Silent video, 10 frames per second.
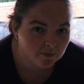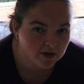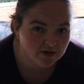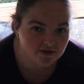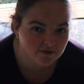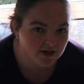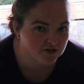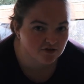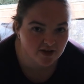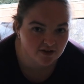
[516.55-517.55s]
because it
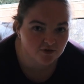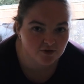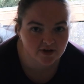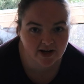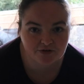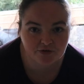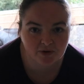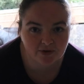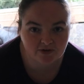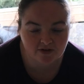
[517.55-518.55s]
really just gets all the
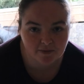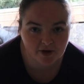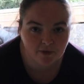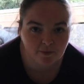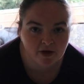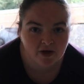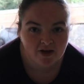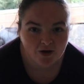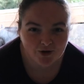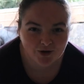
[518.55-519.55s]
natural oils coming up
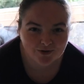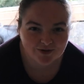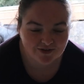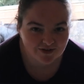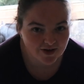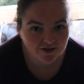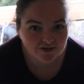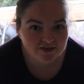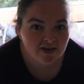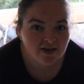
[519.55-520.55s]
on your horse's
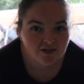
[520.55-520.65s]
coat.